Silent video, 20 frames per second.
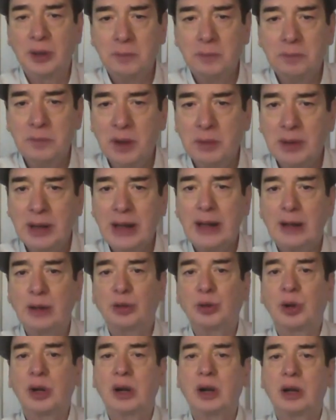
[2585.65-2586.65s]
Maybe like
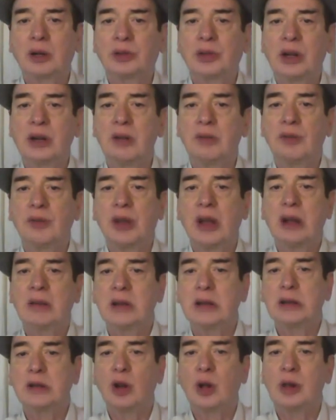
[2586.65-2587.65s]
Surekha said, if we have
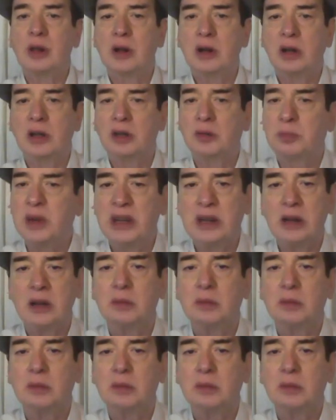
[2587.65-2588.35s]
a tolerance meter,